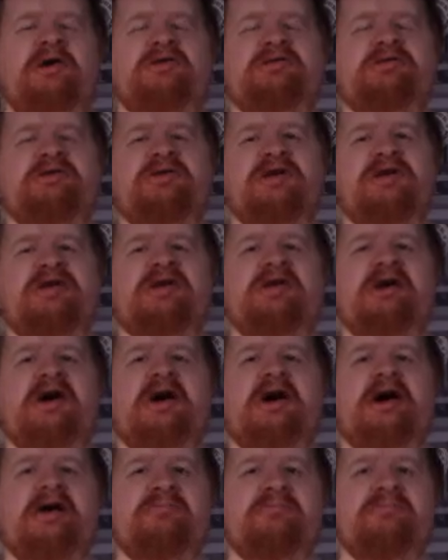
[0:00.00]
Today
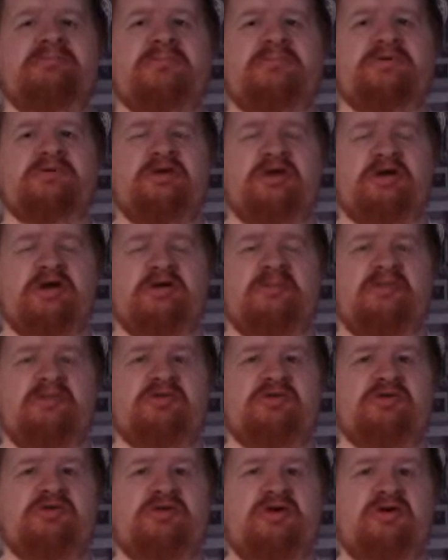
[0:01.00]
I'm talking about
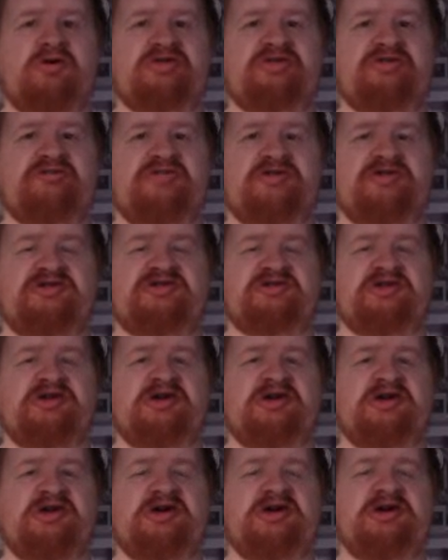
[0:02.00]
the
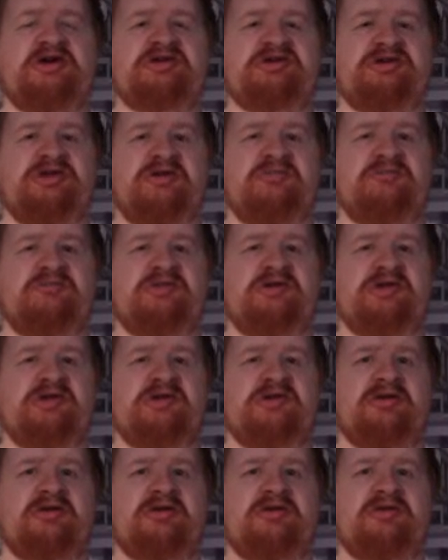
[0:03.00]
controversy
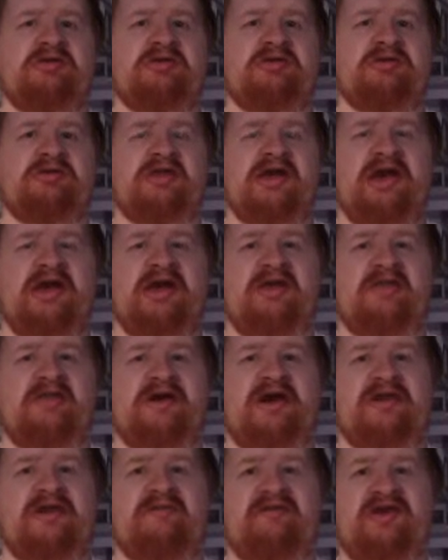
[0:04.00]
surrounding the death
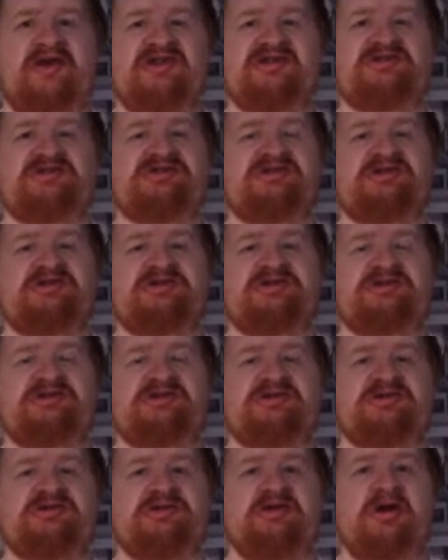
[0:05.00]
and events
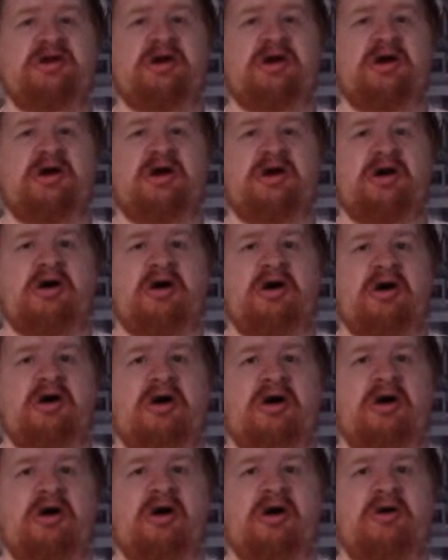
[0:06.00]
since
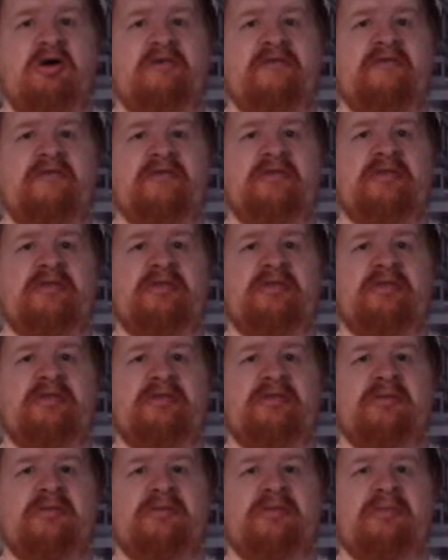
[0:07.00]
of
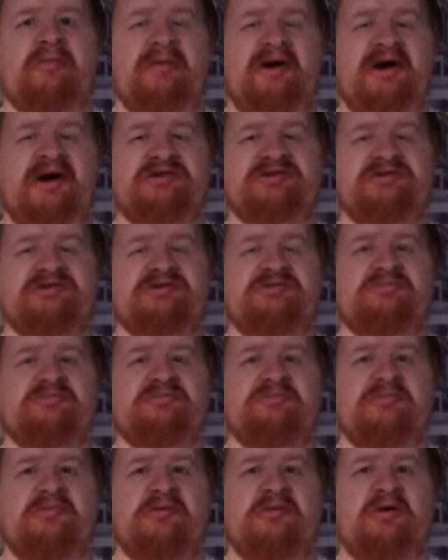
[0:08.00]
the passing
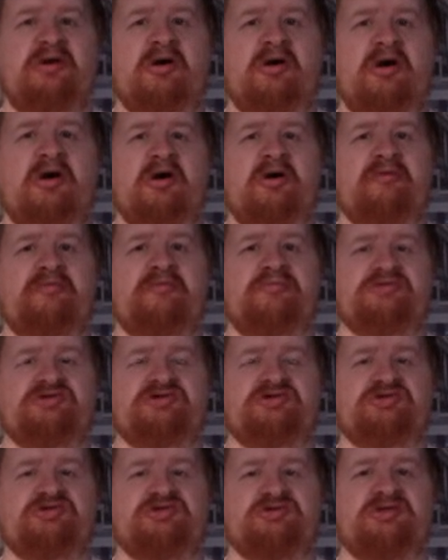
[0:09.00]
of
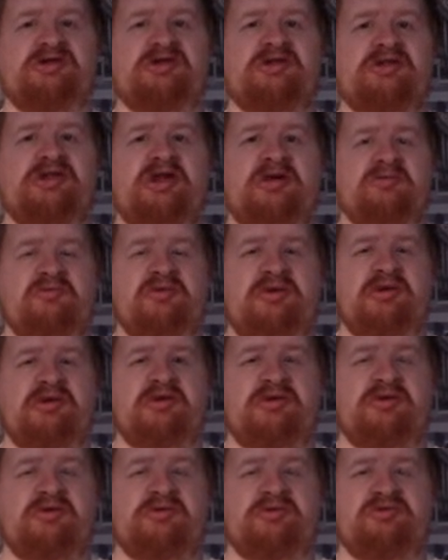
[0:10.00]
Ms. Joanie
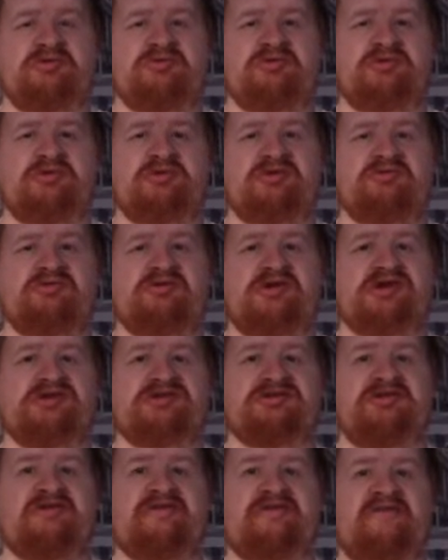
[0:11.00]
Laurer, known to
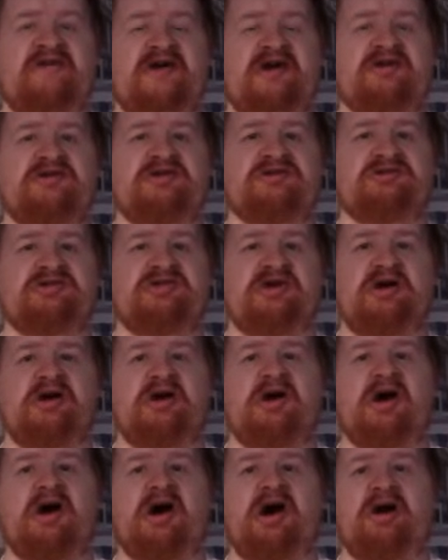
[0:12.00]
wrestling fans
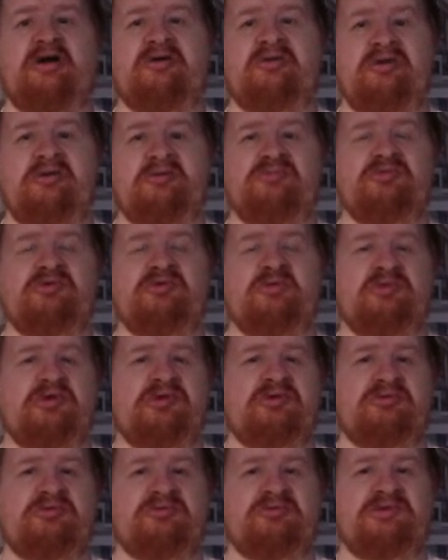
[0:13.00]
around the
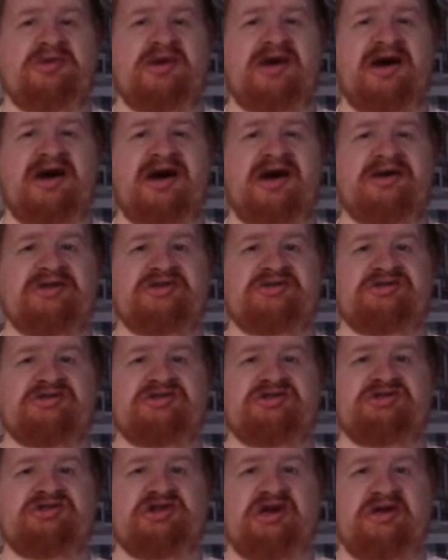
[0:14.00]
world as
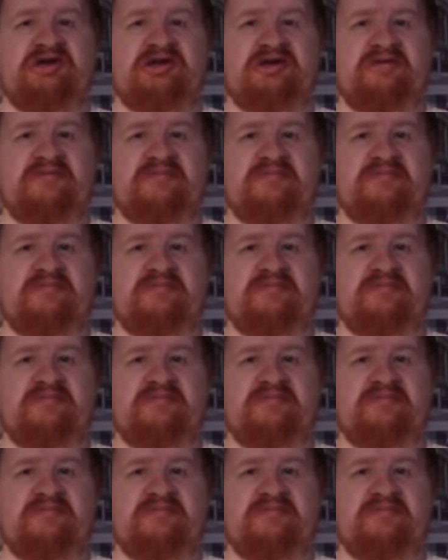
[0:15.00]
Chyna.